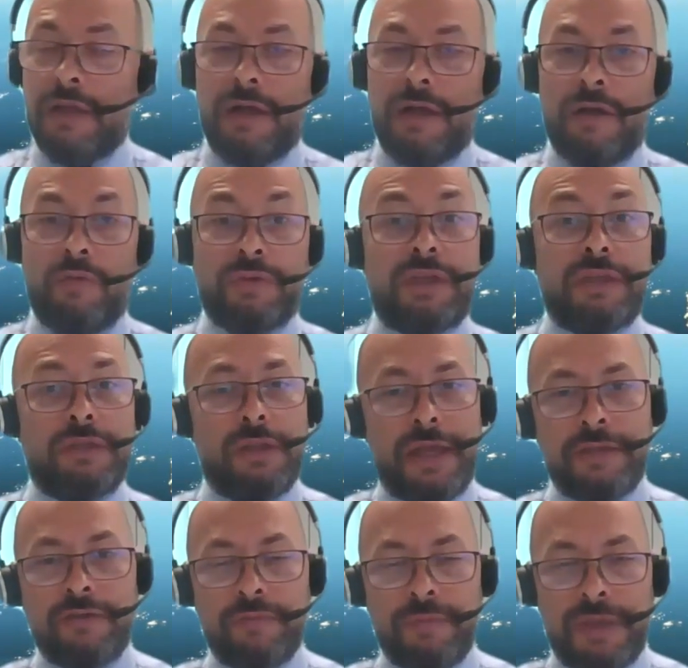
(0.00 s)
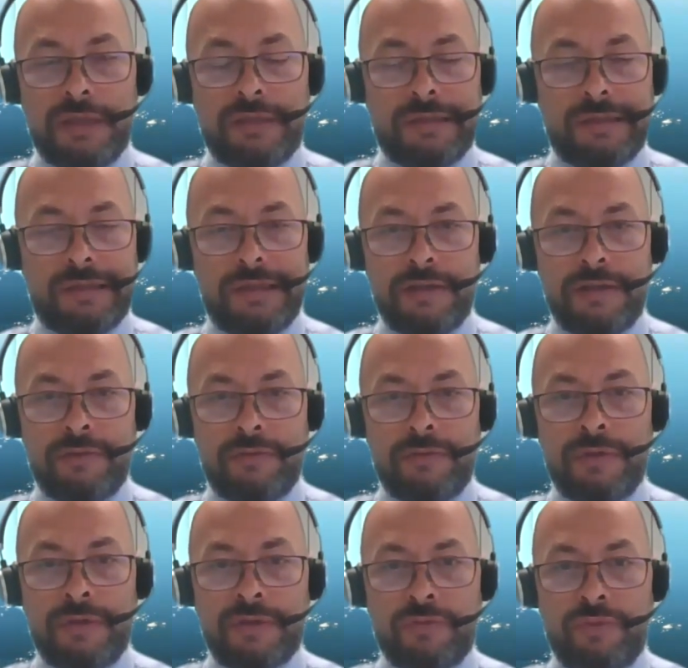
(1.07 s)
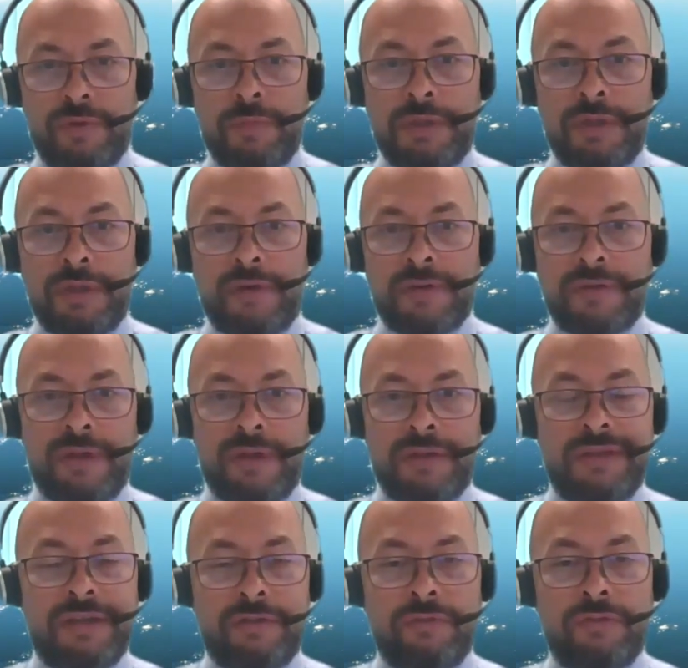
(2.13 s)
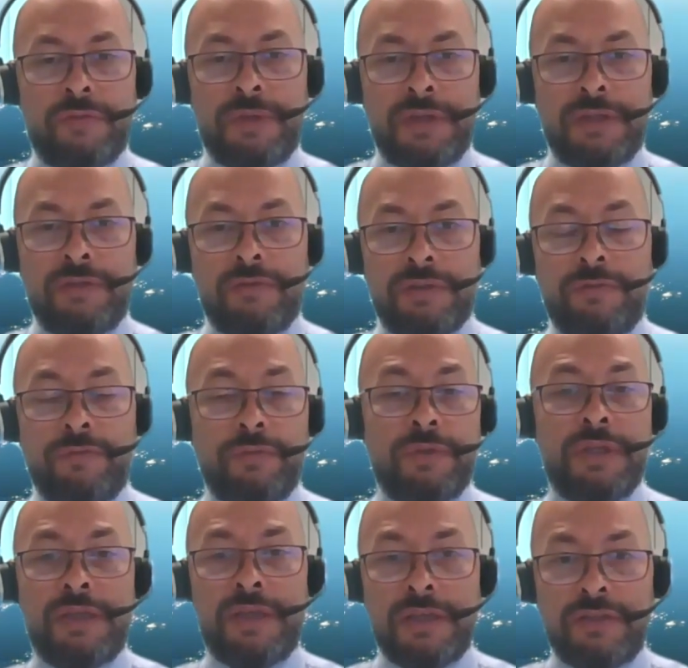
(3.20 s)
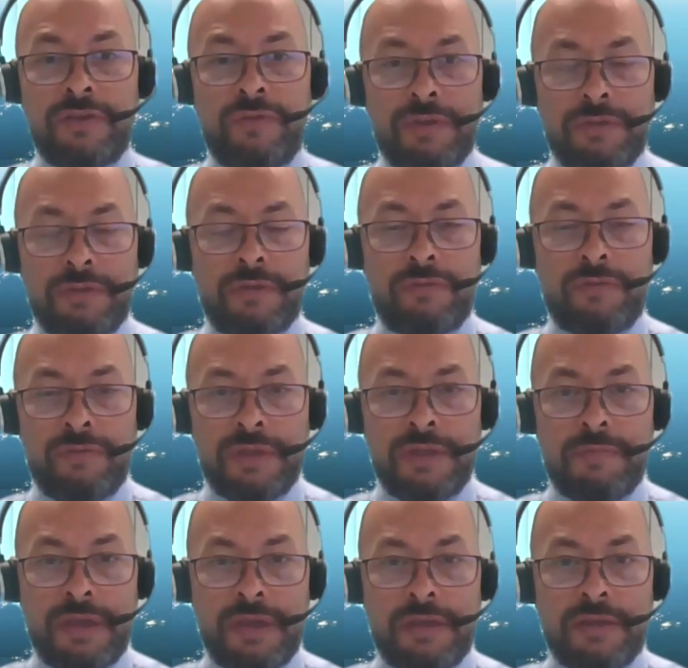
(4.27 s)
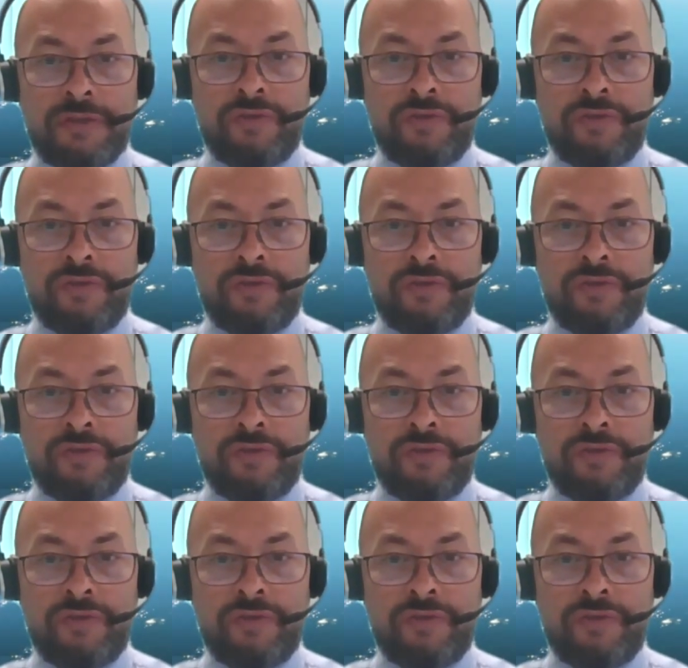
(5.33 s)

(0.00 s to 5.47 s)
What I'd like to make it clear during this webinar is that the network manager is fully engaged in this already, making